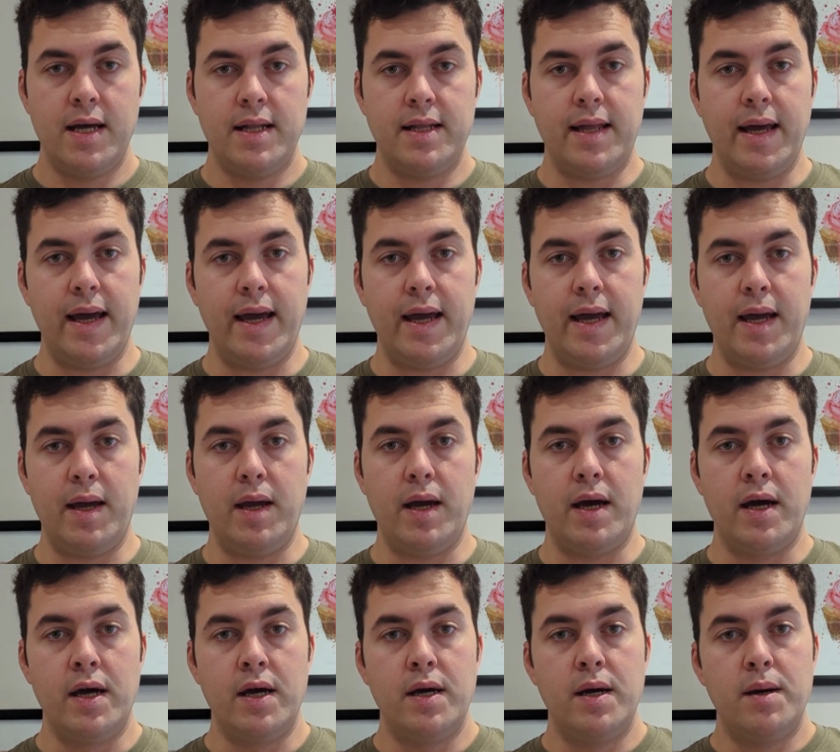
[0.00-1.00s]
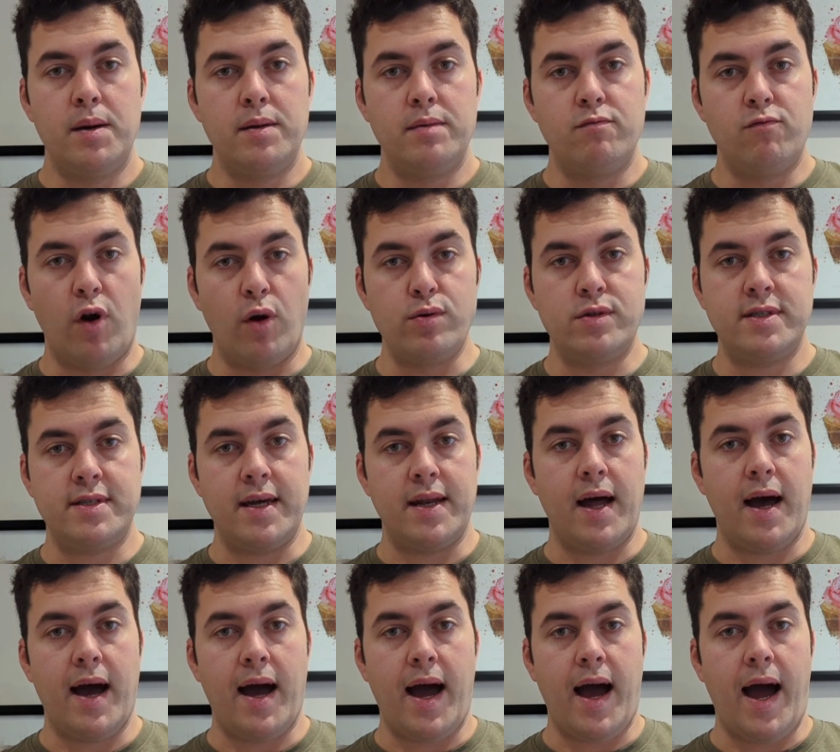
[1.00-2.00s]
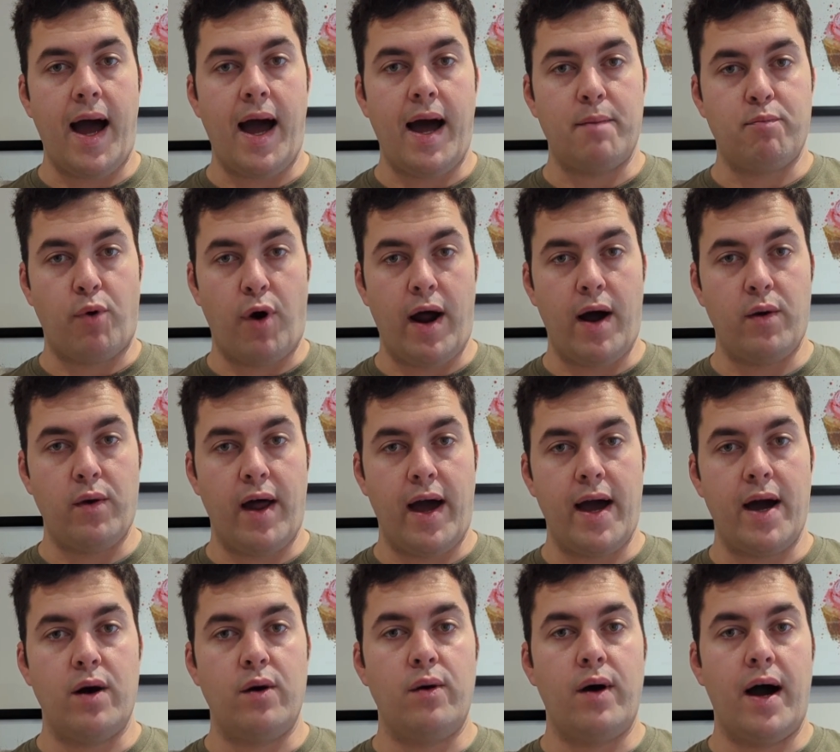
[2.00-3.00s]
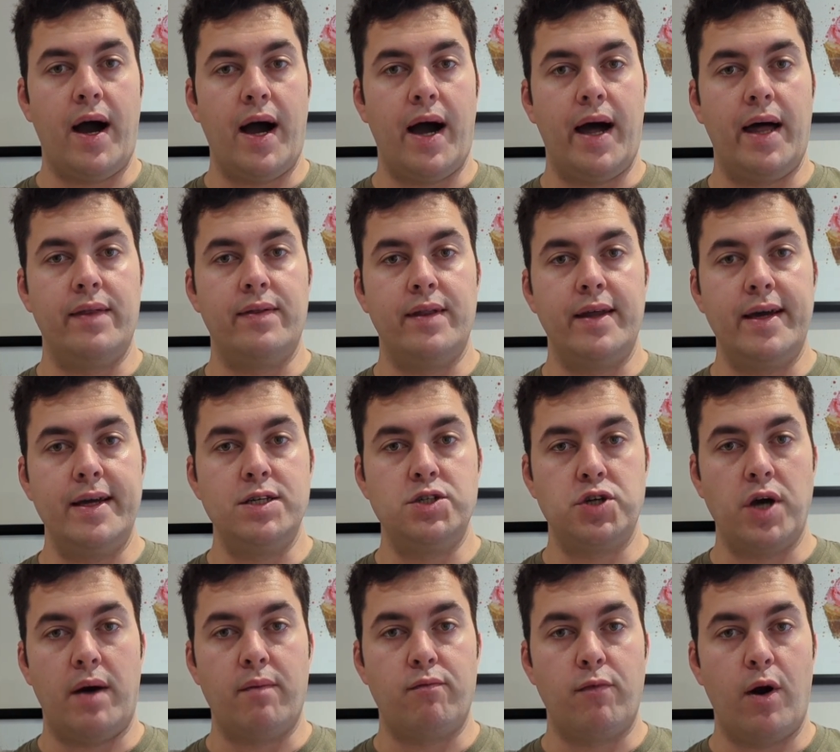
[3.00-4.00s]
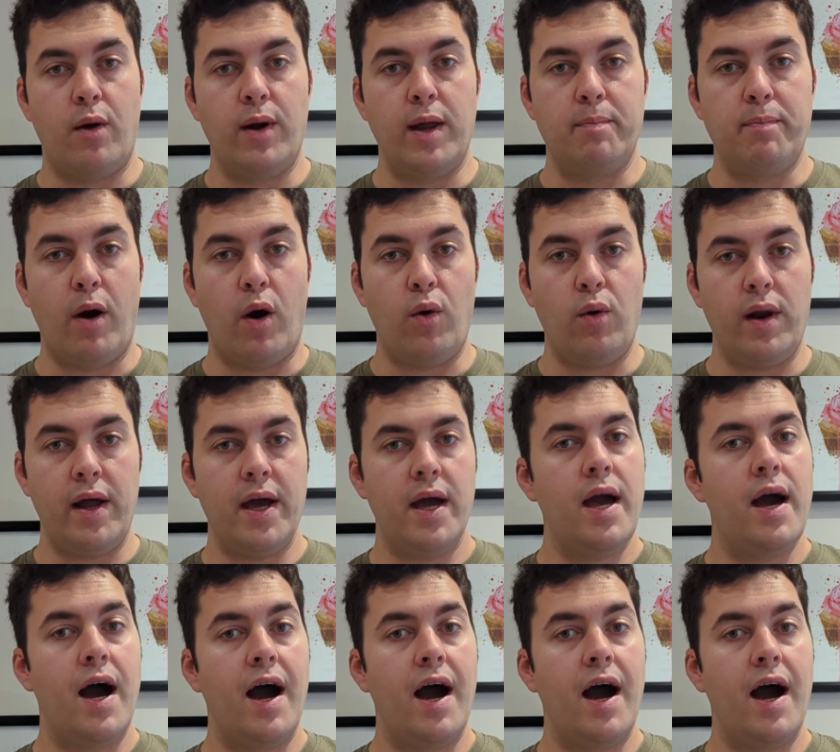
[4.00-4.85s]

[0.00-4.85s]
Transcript: The roast dinner brown ale and the jam roly poly.